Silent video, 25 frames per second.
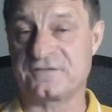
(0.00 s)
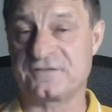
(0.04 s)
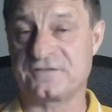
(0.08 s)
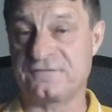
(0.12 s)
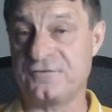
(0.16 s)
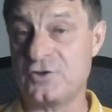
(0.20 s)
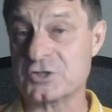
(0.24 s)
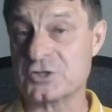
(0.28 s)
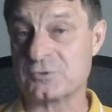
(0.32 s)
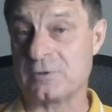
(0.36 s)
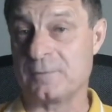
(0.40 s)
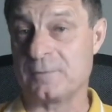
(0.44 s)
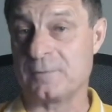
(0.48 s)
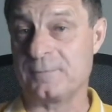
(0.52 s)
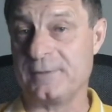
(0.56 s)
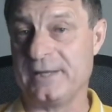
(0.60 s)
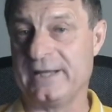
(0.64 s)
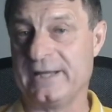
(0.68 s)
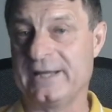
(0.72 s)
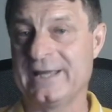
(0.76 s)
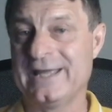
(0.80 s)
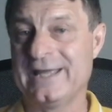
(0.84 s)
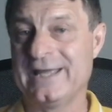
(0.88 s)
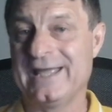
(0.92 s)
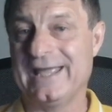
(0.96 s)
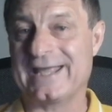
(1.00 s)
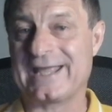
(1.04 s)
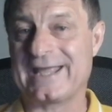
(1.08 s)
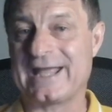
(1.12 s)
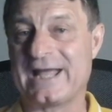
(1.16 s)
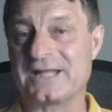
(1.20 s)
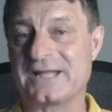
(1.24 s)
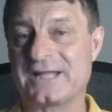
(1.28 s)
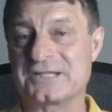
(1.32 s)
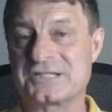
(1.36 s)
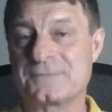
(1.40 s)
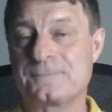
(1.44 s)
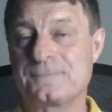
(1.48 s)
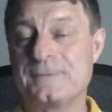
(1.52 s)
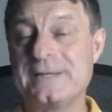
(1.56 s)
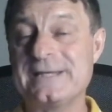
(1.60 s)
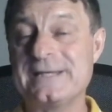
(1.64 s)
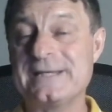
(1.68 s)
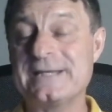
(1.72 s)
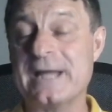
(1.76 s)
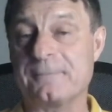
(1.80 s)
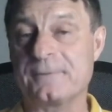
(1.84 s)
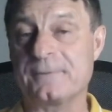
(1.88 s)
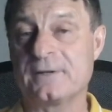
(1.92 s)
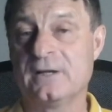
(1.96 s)
The first one being it can
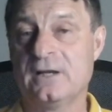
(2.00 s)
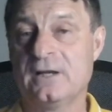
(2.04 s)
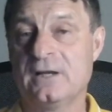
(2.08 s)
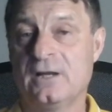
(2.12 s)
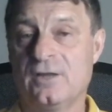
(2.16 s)
speed up